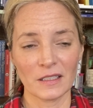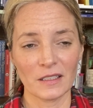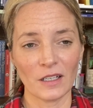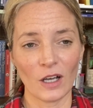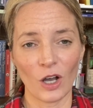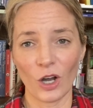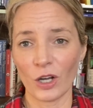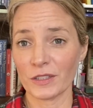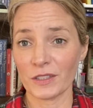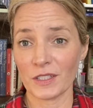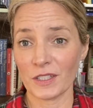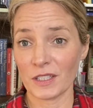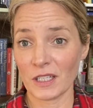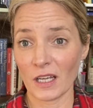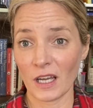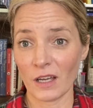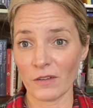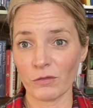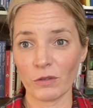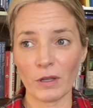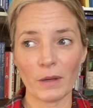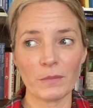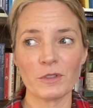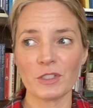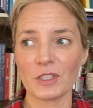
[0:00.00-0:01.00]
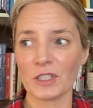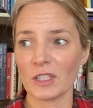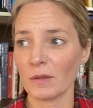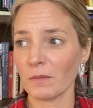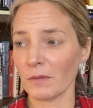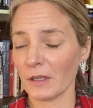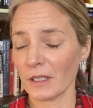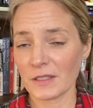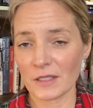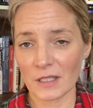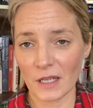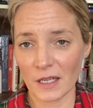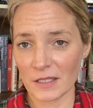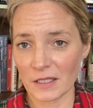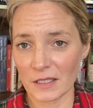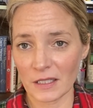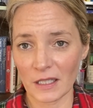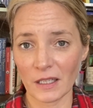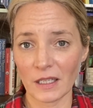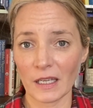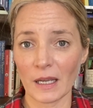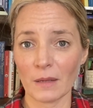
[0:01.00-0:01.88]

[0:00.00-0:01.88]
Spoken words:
on stuff, well, it's not selling,